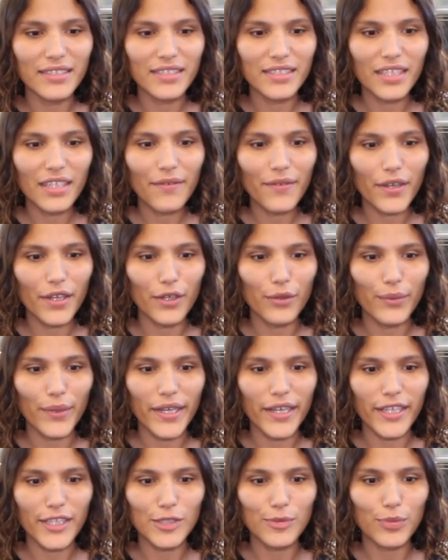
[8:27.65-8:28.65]
Steve
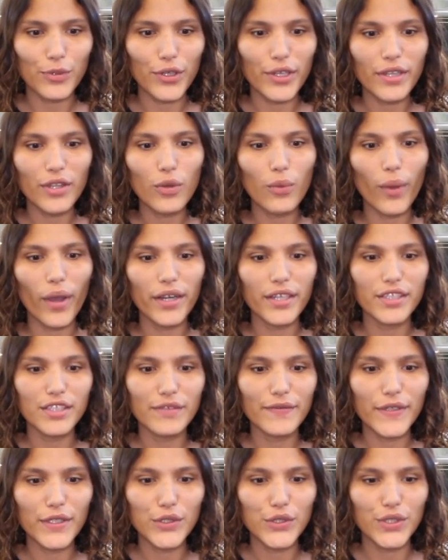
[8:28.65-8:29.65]
Irwin explored the waters
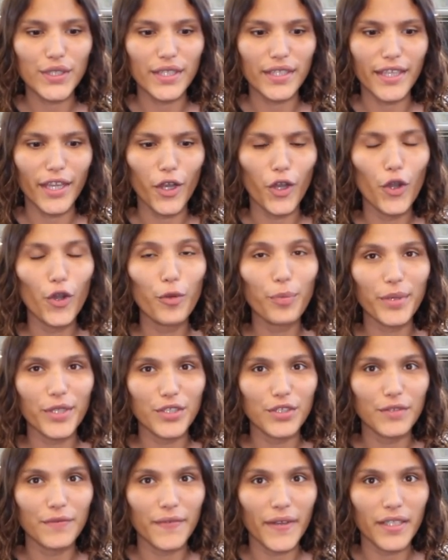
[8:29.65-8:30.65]
of Australia hoping
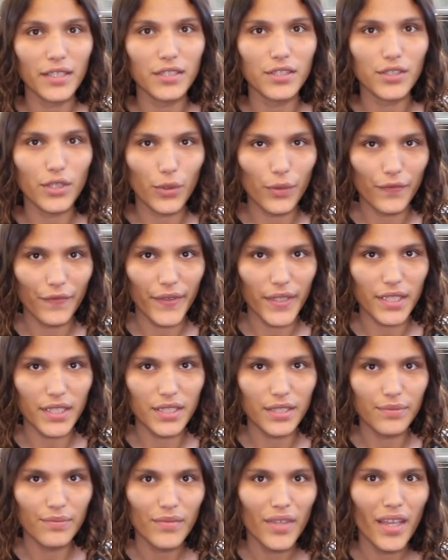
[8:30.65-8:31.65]
to find stonefish,